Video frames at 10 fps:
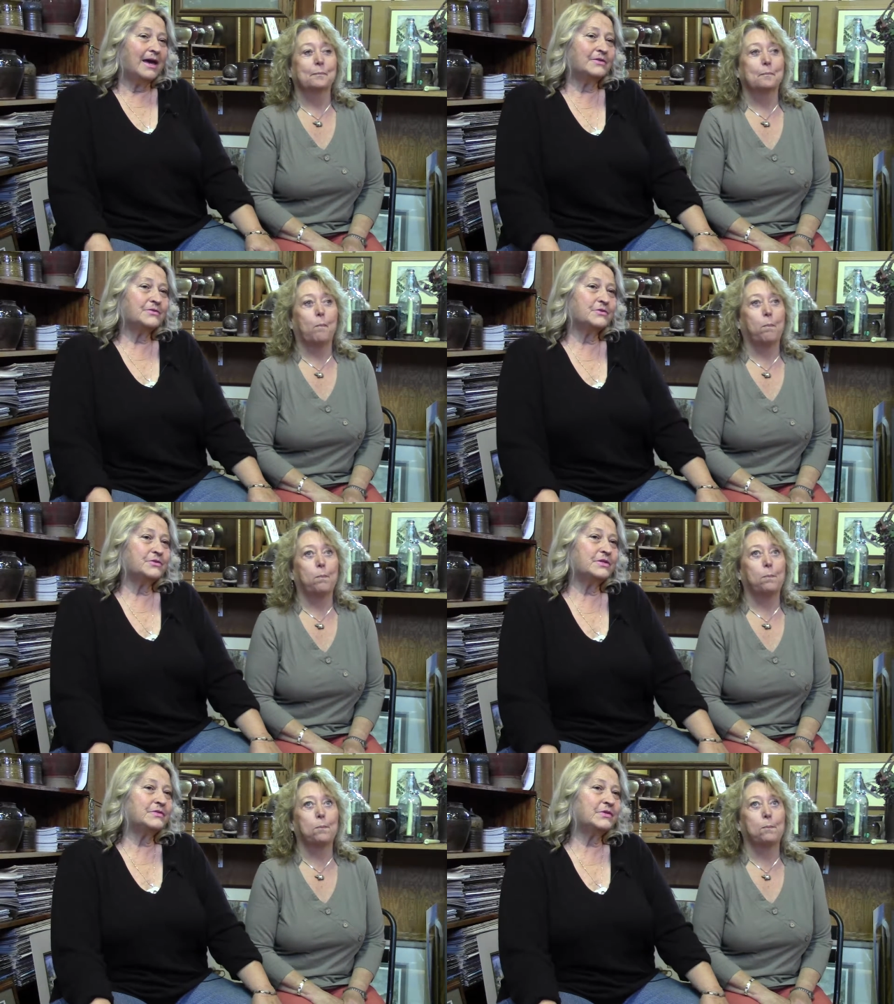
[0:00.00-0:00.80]
Speaker 1: And so
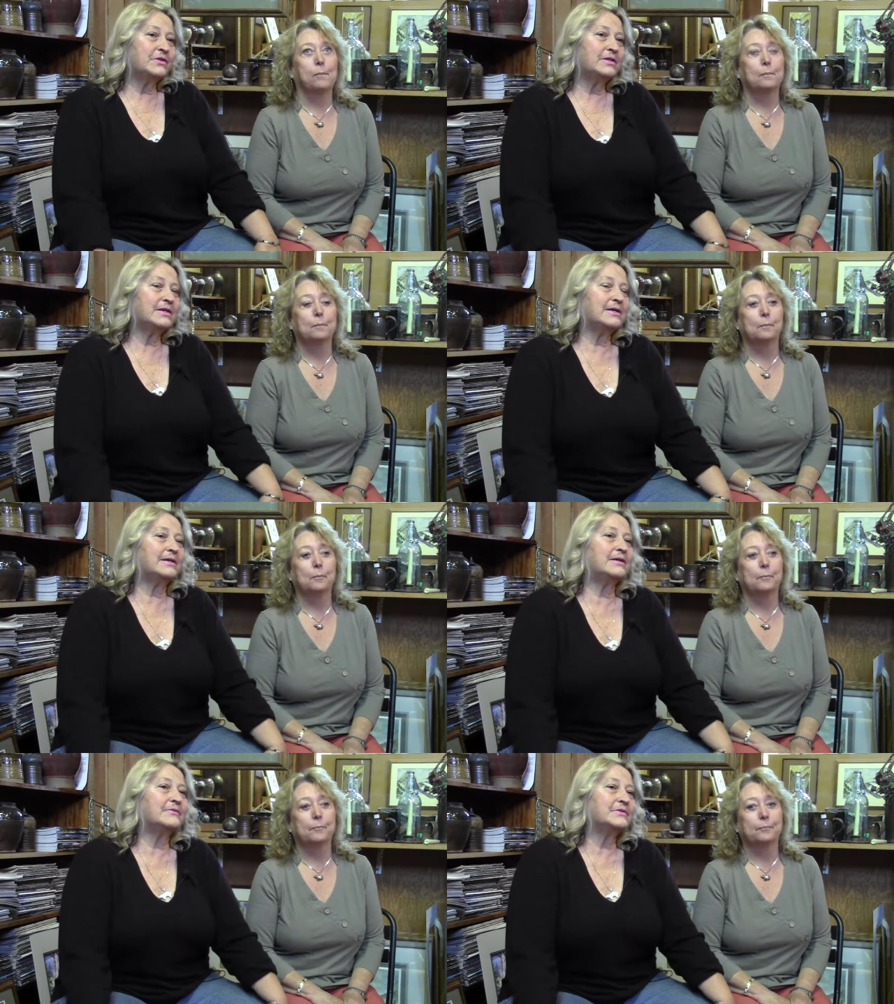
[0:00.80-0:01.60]
she's here today
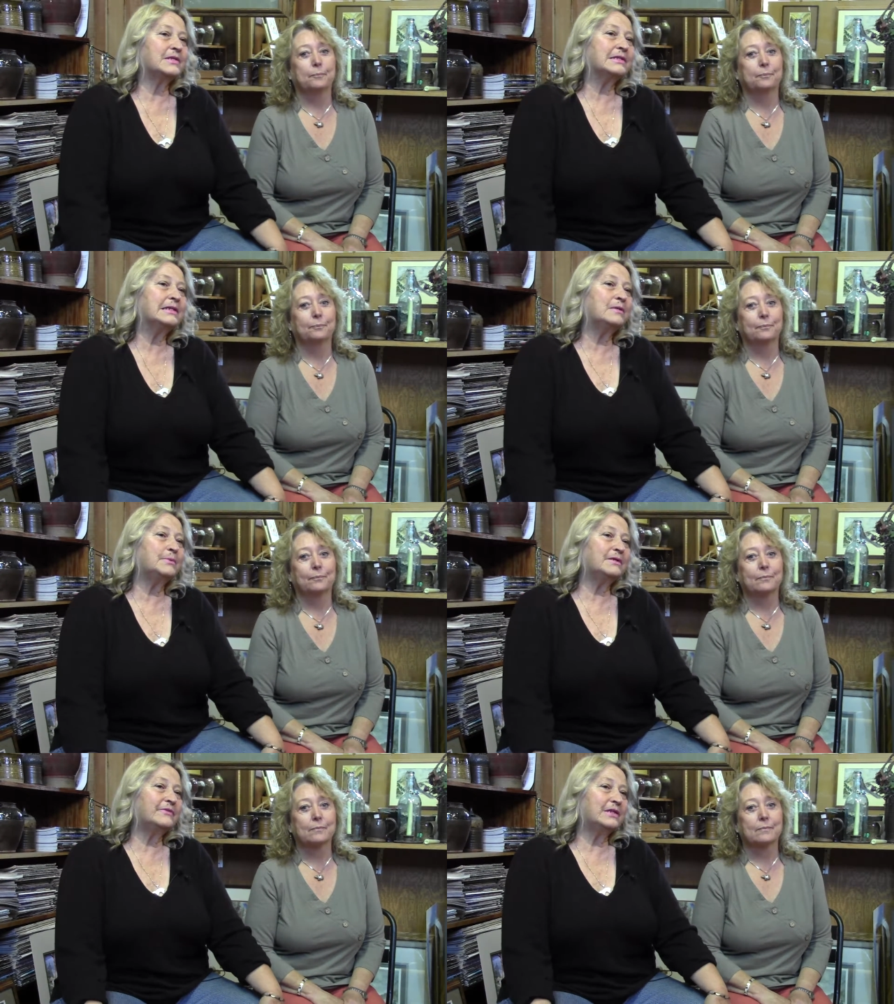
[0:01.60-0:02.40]
to give us a little
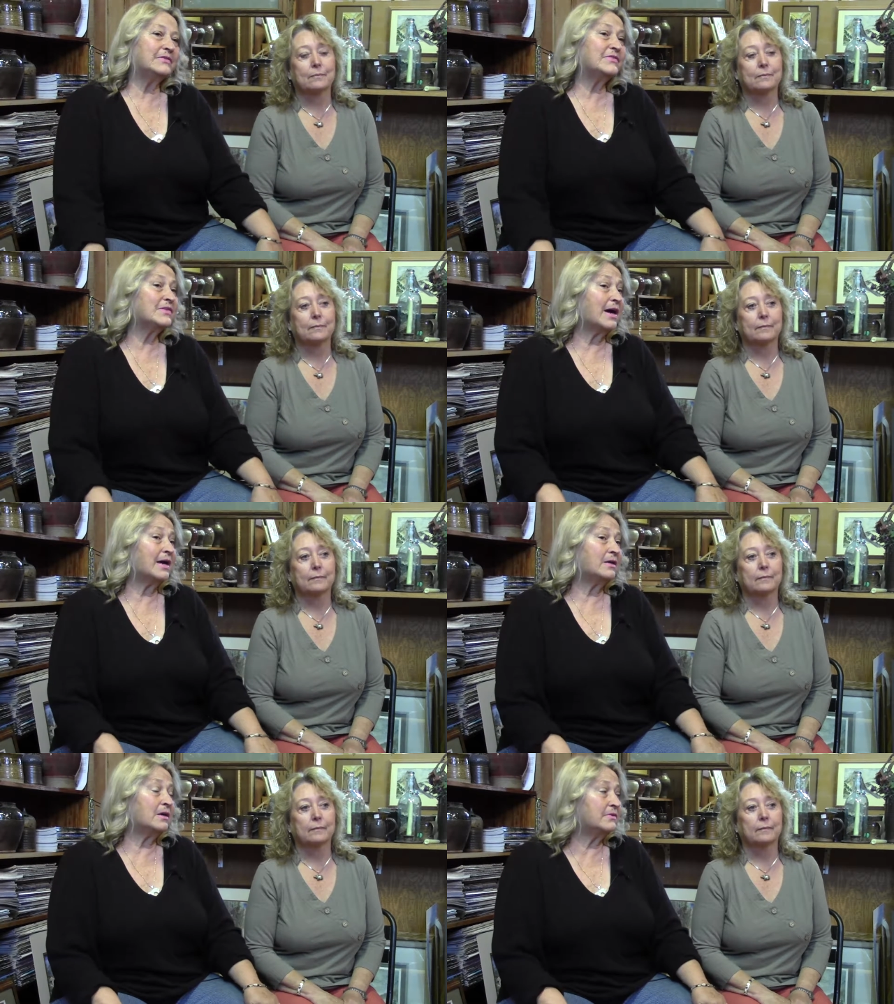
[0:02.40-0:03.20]
bit of an
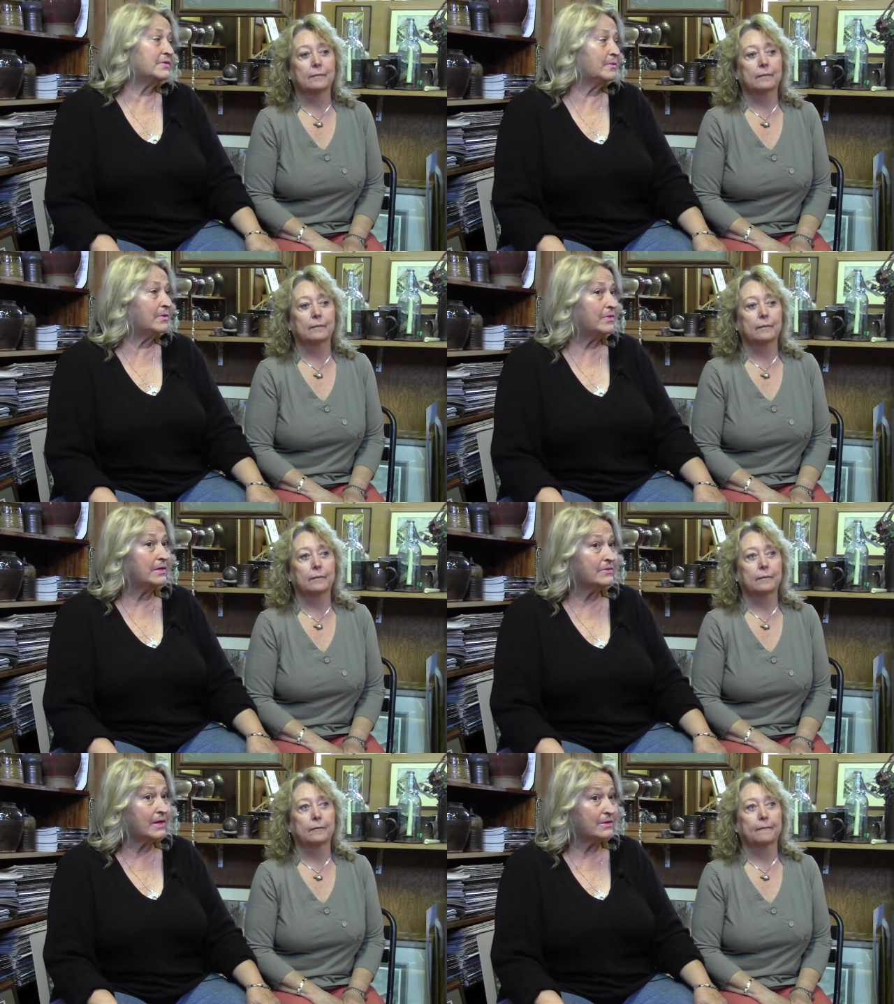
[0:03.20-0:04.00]
insight on some of the
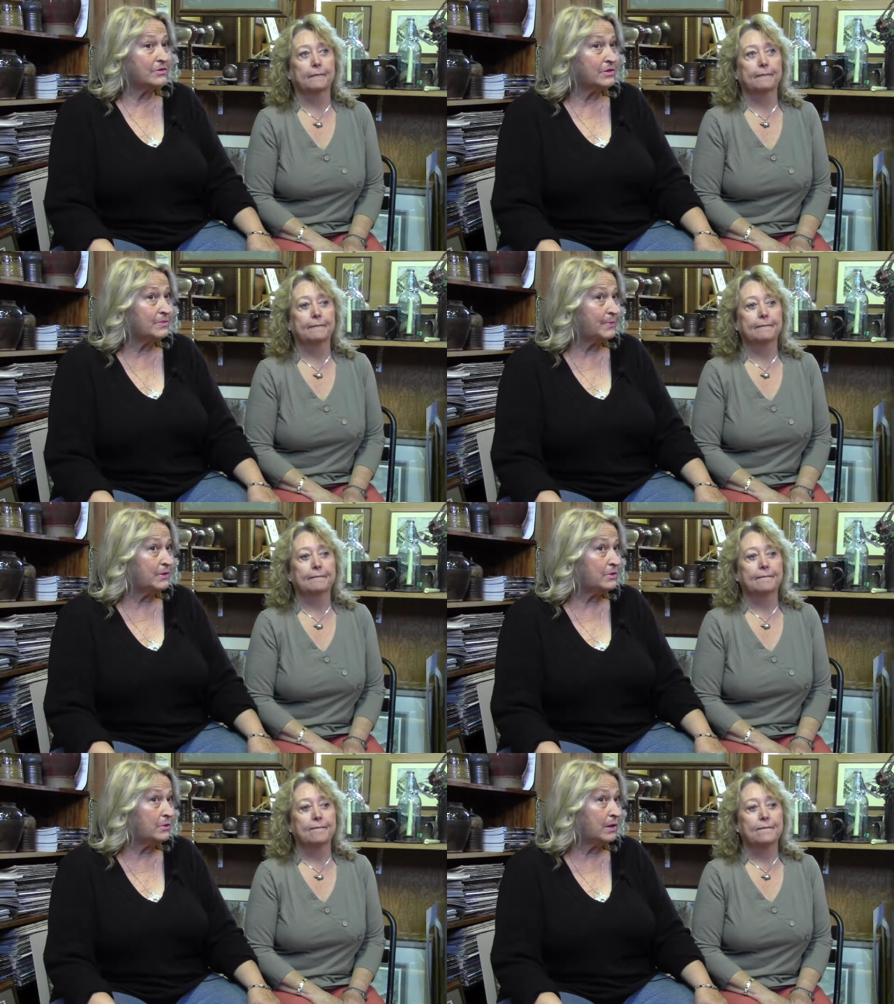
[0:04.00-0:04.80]
things that she's
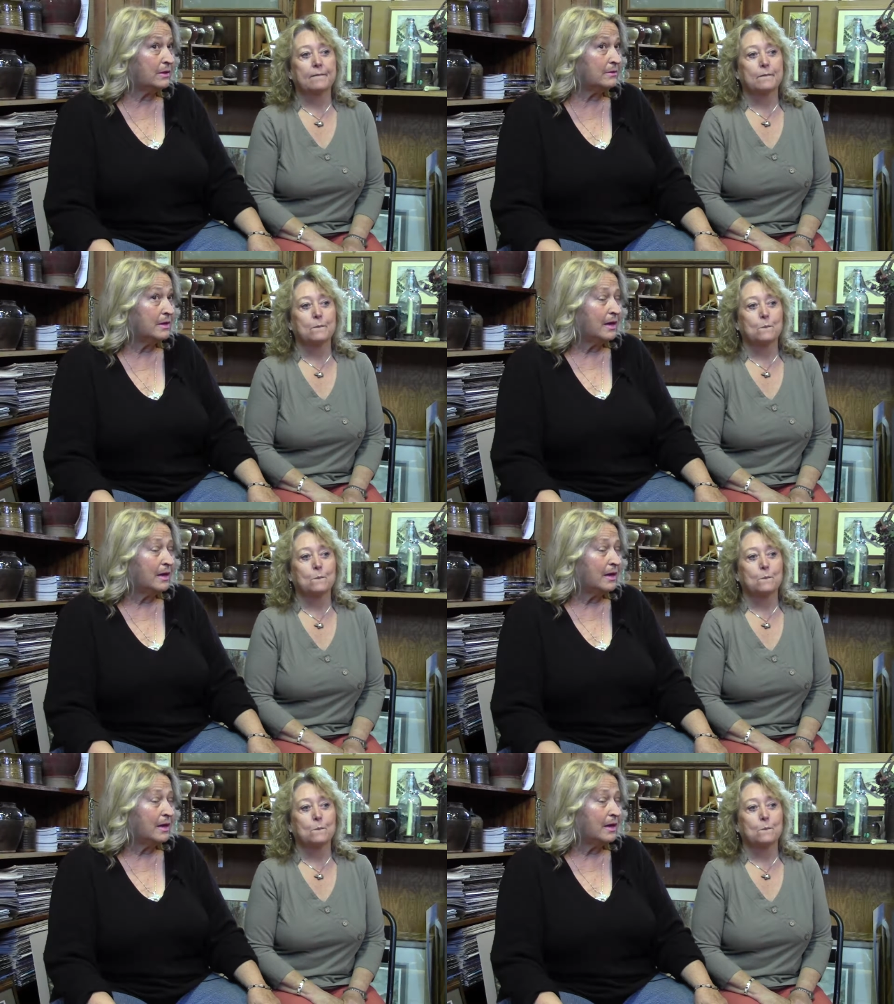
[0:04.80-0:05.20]
been doing.